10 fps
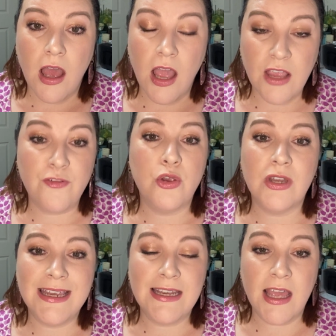If you
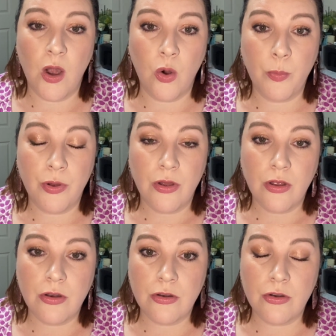need help,
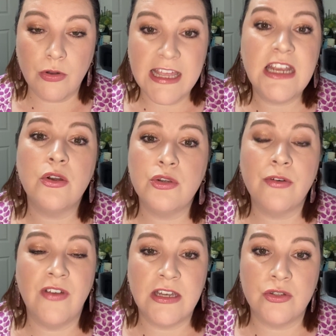lean on your
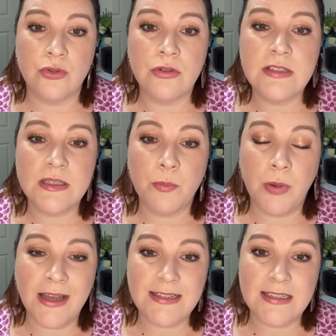vendors,
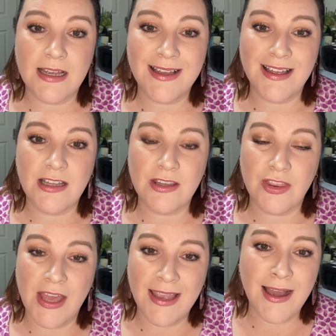but
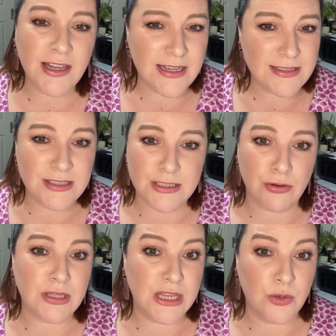they aren't
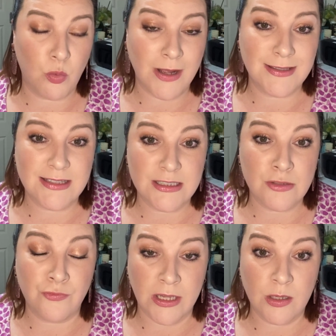necessarily the ones that
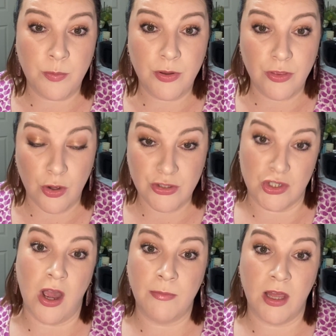develop those
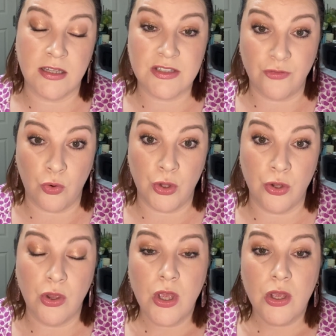timelines for you.